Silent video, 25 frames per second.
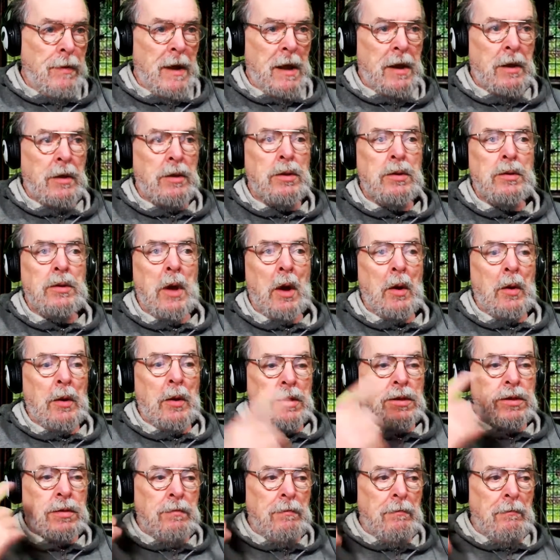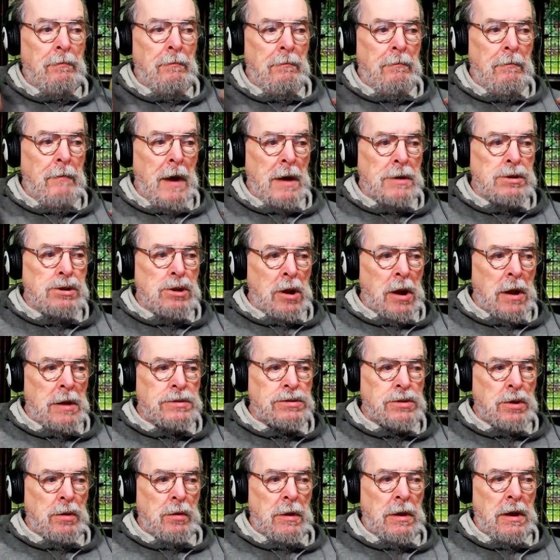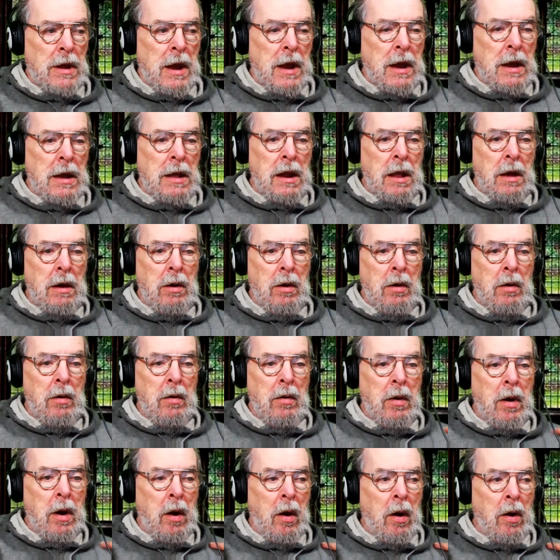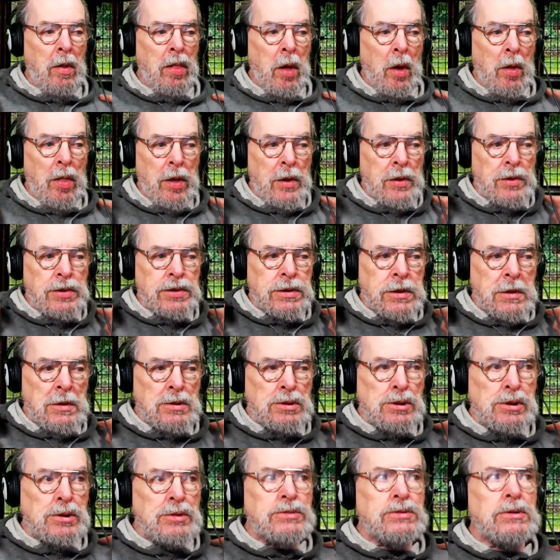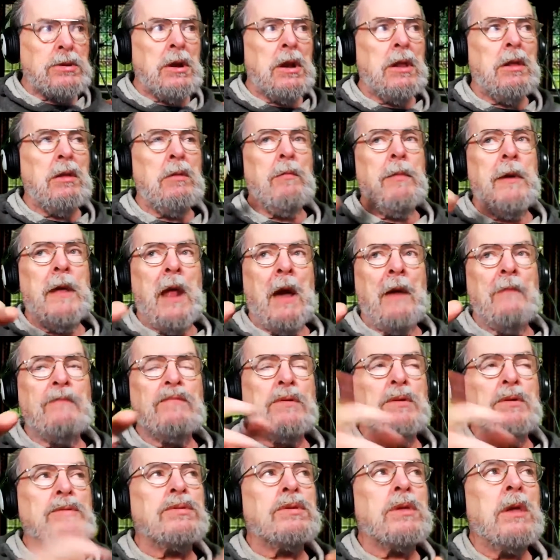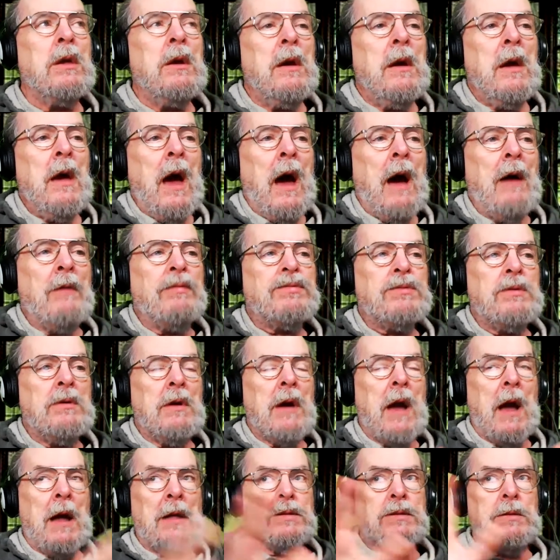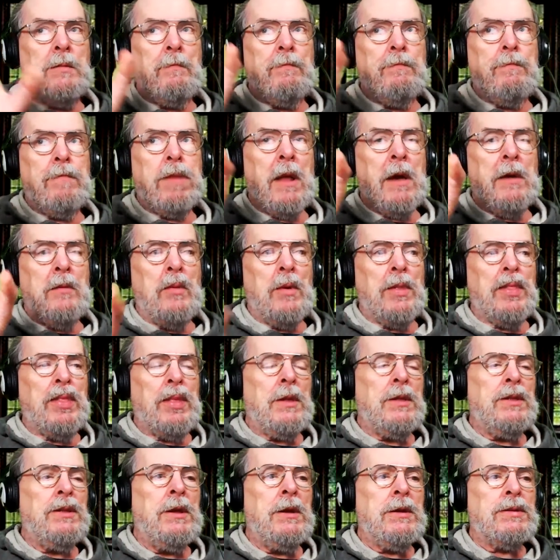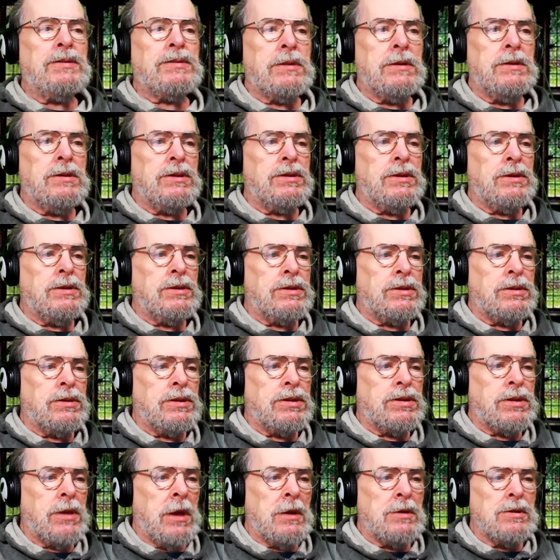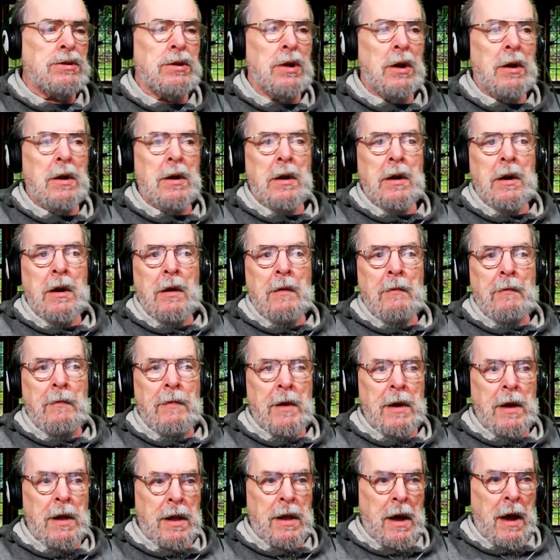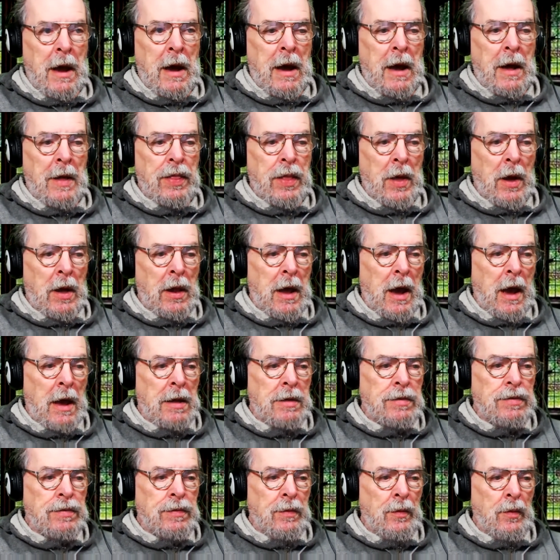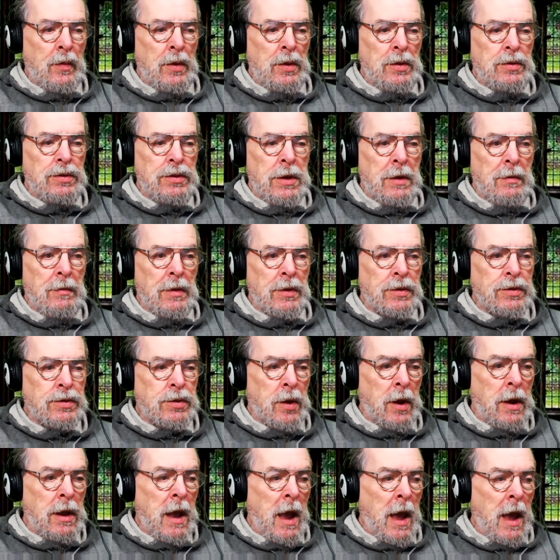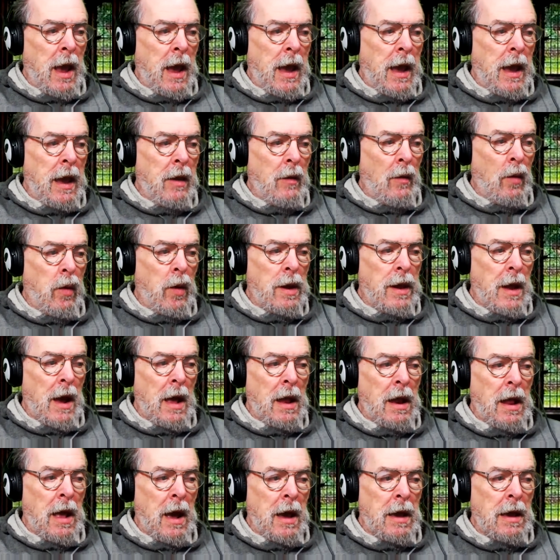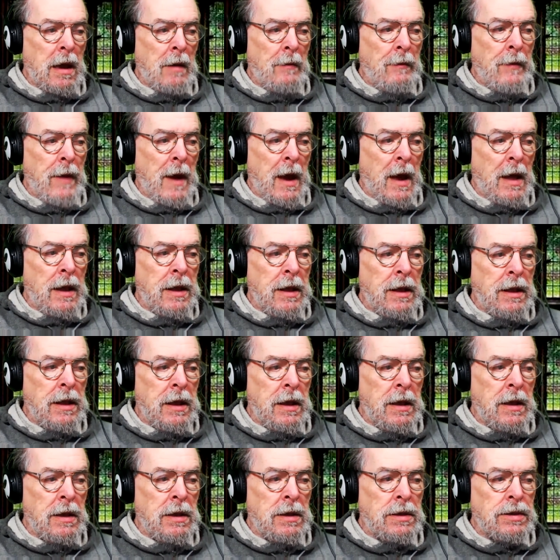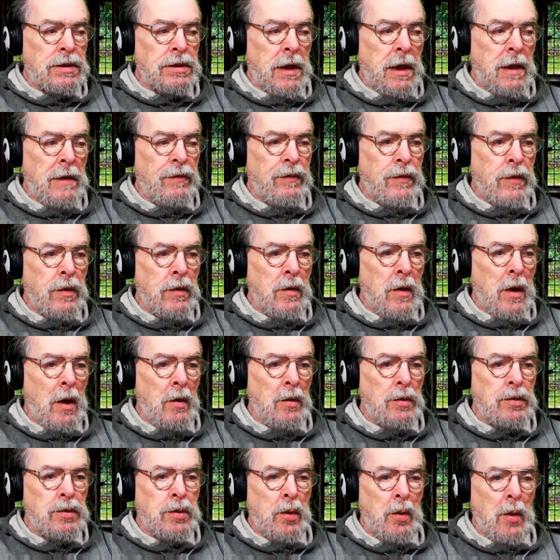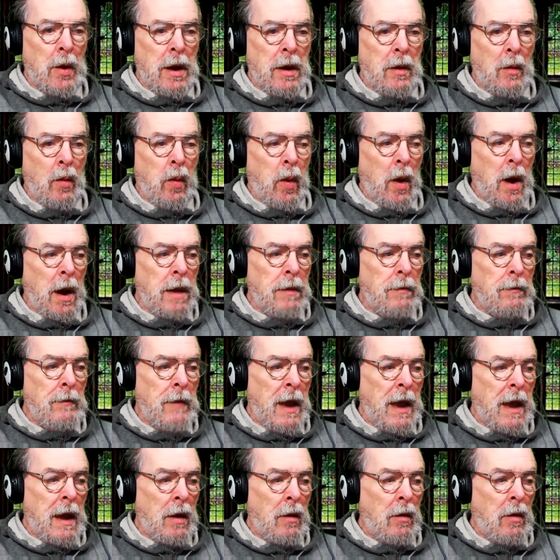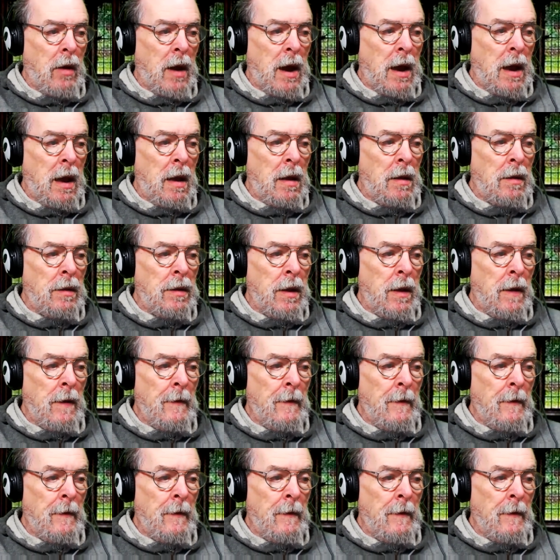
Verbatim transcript: better. You notice much less green halo, although there's still just a little bit. I've still got to play with the distances and such, but I thought I would demonstrate. And what I like about it is if you go to a white background,